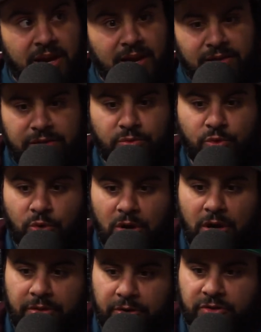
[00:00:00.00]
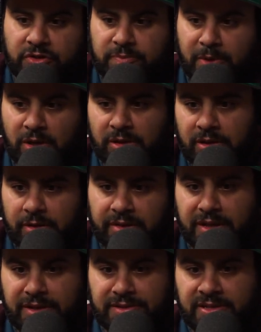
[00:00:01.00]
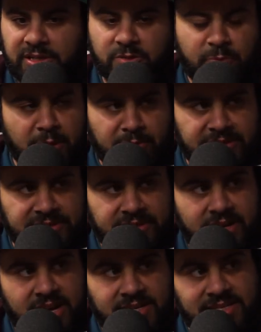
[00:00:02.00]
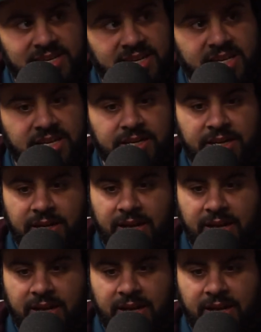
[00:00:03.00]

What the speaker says: And through all those small little things and experiments that I did,